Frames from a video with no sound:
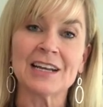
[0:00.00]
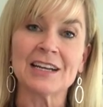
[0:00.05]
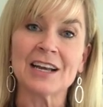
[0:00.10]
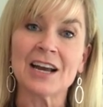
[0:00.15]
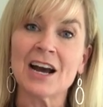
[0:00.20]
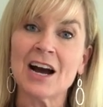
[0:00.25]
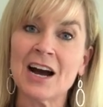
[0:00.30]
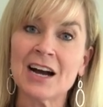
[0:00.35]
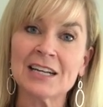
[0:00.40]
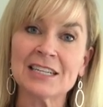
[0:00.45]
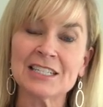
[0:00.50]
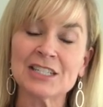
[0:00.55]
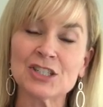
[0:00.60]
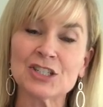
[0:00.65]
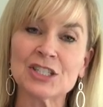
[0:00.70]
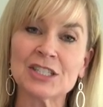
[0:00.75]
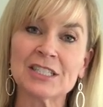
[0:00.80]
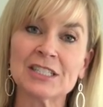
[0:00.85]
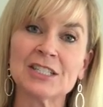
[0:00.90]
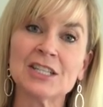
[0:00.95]
and
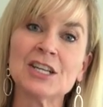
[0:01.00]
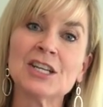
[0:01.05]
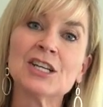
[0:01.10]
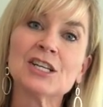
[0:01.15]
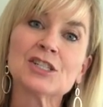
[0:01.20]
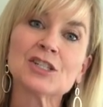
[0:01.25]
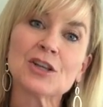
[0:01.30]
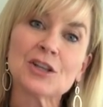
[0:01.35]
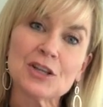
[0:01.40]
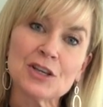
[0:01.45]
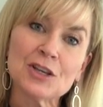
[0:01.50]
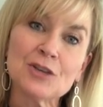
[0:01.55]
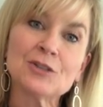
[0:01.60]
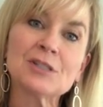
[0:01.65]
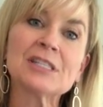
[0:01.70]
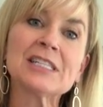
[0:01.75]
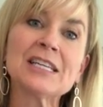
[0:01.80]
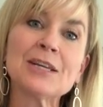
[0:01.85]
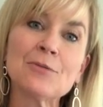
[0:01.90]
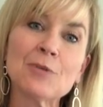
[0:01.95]
cognition so that you
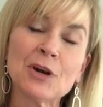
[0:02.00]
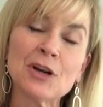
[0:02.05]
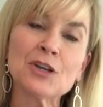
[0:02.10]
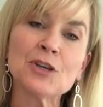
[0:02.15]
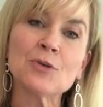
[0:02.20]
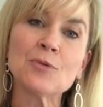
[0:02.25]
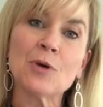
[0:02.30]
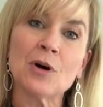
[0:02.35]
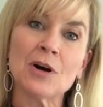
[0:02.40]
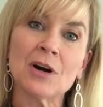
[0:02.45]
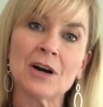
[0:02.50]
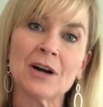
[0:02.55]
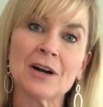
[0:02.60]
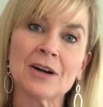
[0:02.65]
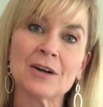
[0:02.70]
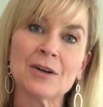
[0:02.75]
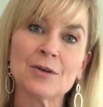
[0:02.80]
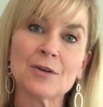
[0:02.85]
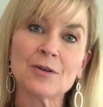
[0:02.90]
see where you are,